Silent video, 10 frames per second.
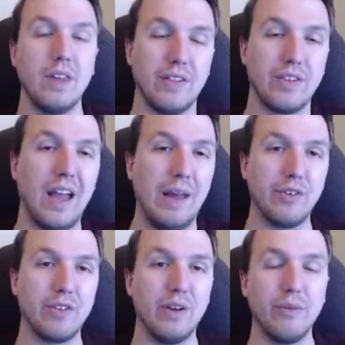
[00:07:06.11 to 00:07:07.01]
is kind
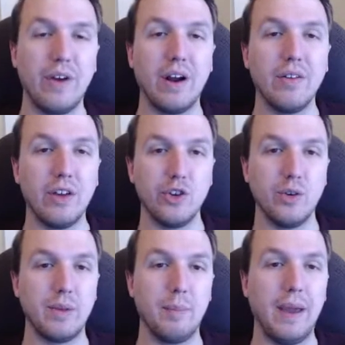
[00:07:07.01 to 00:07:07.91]
of just unfair. They
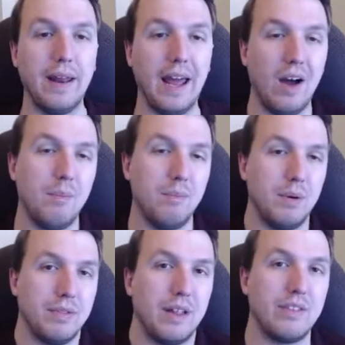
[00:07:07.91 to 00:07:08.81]
shouldn't get paid
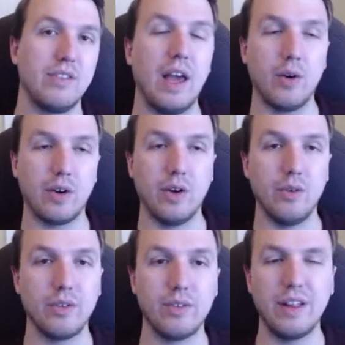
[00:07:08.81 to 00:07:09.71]
out, but that's just how it
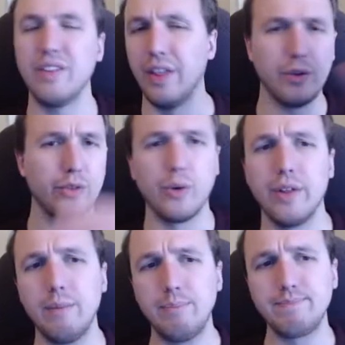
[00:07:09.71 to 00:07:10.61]
goes. That's another
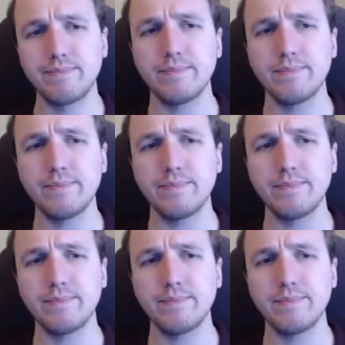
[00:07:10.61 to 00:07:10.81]
story, though.